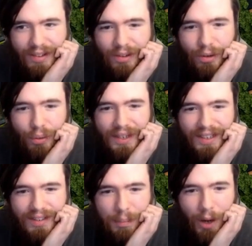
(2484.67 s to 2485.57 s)
Oh, he
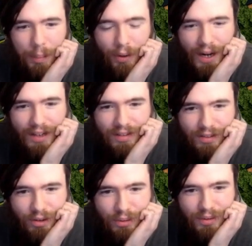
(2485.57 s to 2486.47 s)
gets the popper access
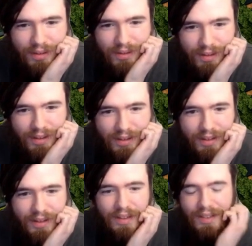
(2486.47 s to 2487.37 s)
code.
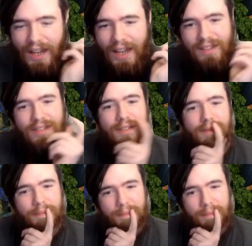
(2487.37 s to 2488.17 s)
Yikes.